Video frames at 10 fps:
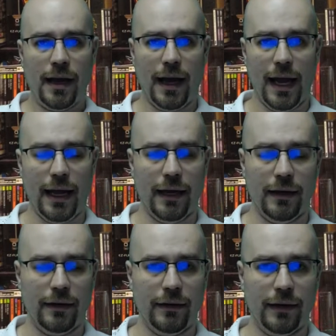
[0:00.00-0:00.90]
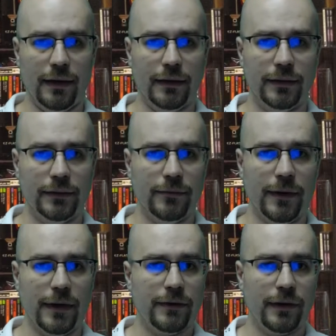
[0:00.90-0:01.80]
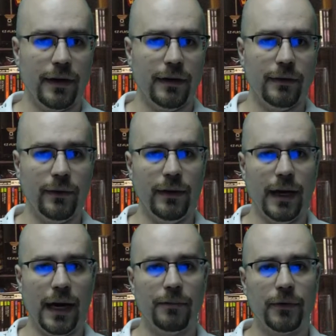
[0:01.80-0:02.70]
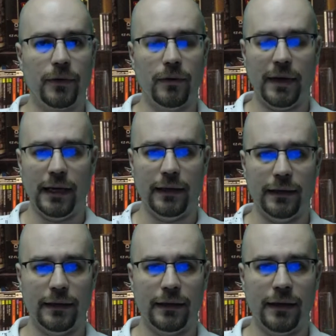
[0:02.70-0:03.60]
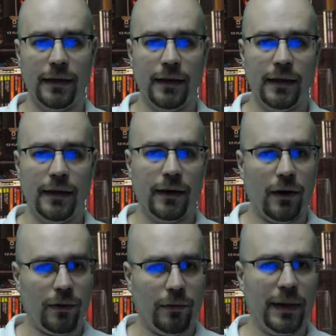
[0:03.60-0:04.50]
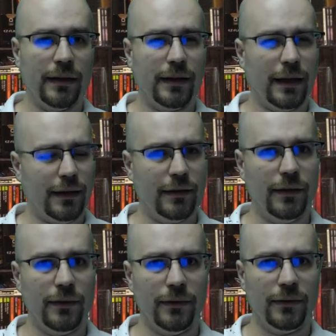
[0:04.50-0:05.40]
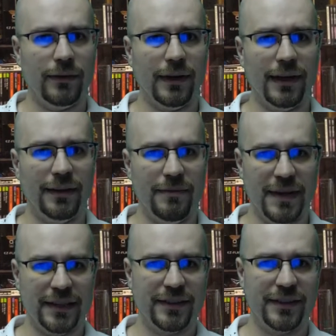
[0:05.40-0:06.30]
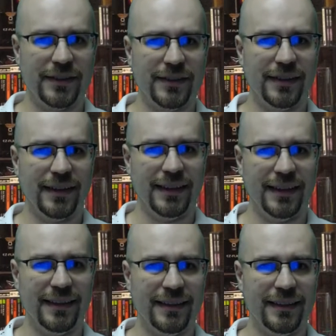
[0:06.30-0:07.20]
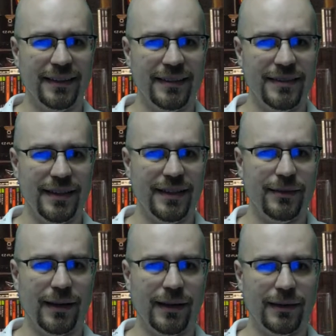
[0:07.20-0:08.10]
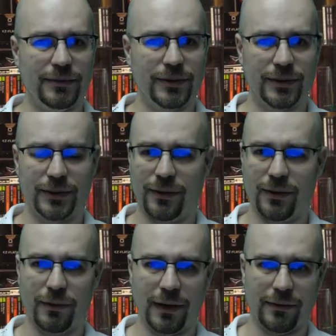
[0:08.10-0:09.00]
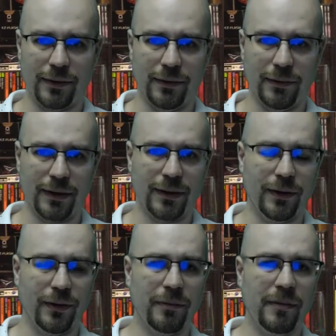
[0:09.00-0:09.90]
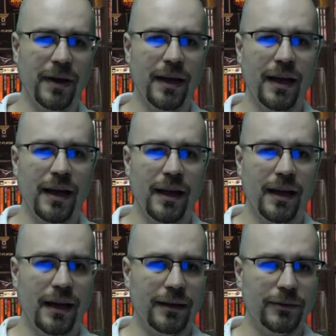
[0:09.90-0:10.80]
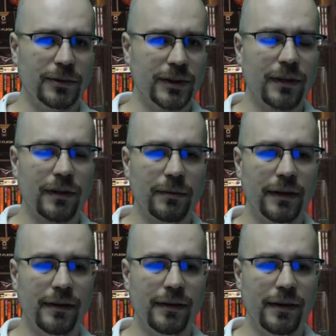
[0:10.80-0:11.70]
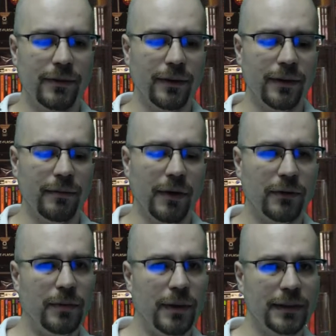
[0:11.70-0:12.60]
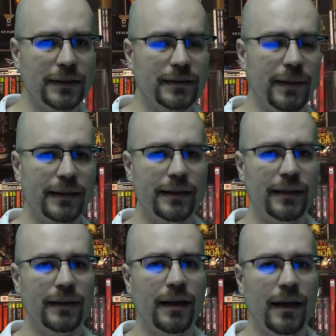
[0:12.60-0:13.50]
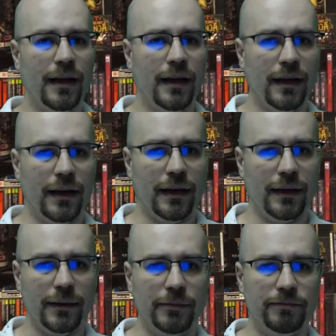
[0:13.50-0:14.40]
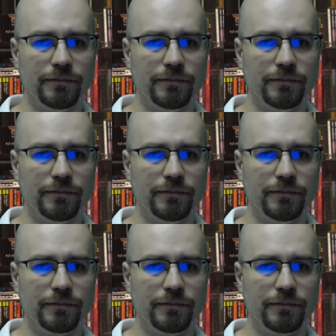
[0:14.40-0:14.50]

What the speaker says: and venture into the optical media. Now, albeit they did use the miniature GD-ROMs or whatever you want to call them, was a little bit different than most people expected. Now